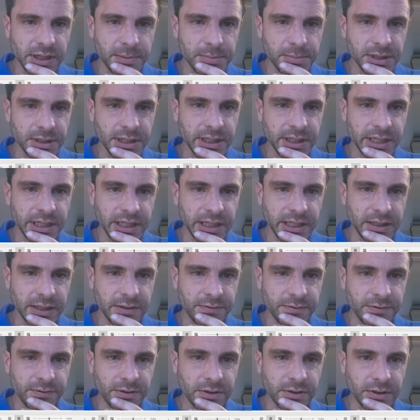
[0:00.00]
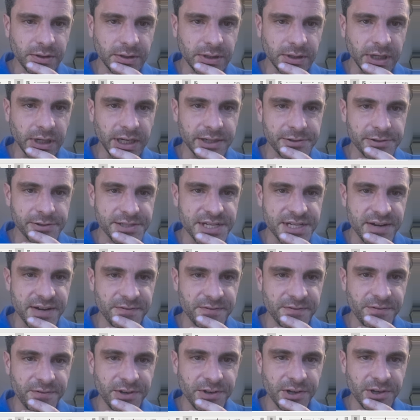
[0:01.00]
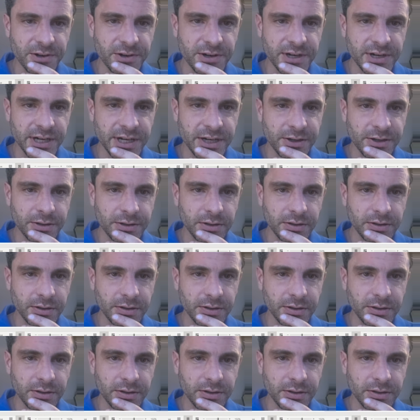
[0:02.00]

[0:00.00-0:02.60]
believe, I always have to figure it out.